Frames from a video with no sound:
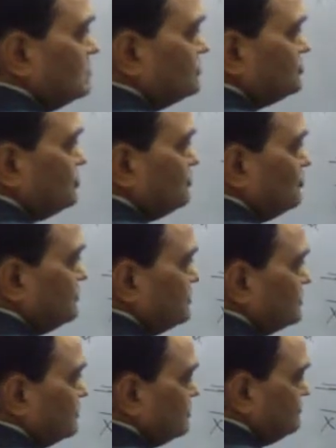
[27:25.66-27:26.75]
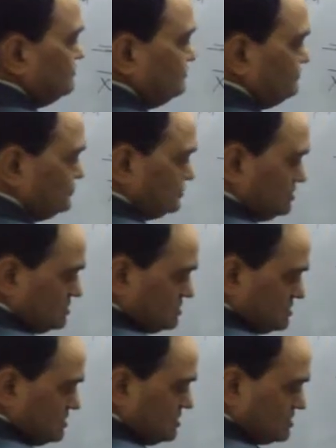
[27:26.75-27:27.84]
the shape of that curve.
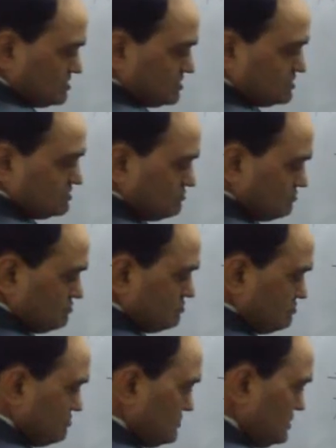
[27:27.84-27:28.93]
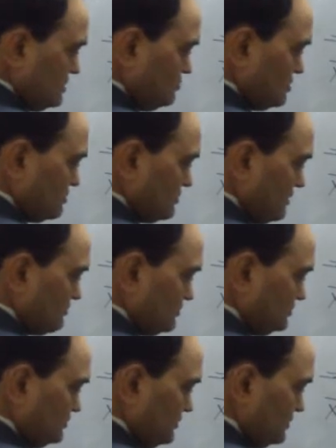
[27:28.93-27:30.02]
Here it is angle after
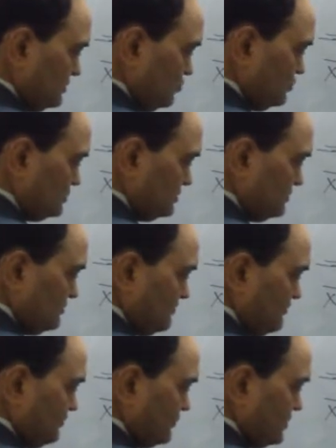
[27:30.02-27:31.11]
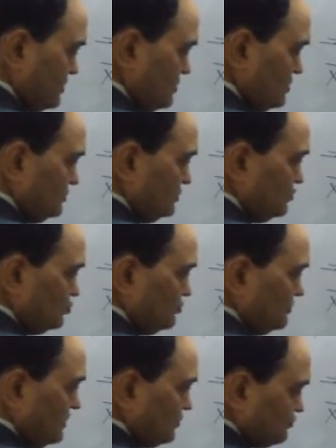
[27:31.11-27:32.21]
shifting the origin 0 to
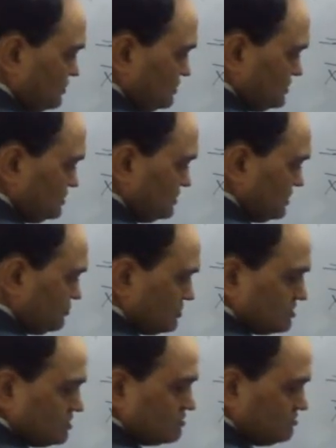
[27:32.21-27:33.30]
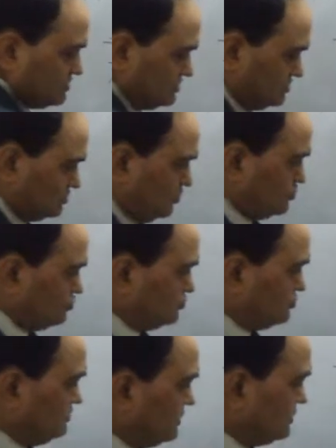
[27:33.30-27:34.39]
minus 1. This is angle curve which is also
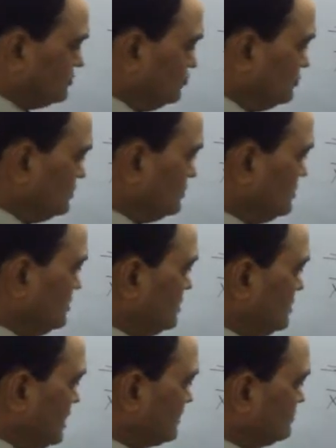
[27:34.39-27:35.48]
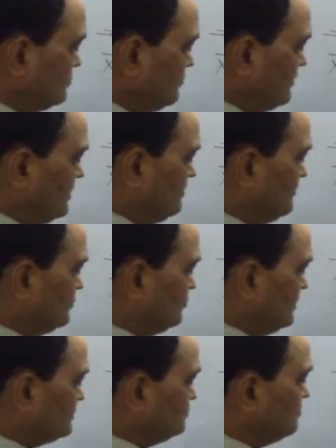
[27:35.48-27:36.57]
symmetric to the axis of y. The
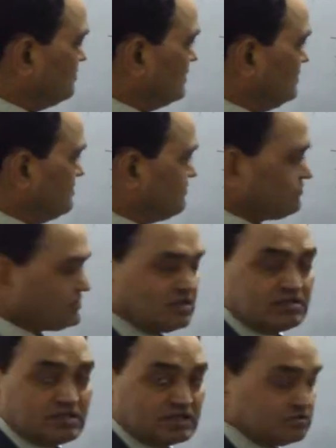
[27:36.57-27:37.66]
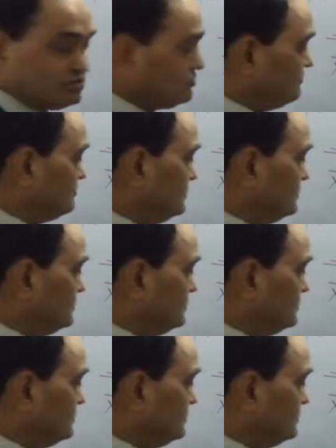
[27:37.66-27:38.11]
axis of y is the axis of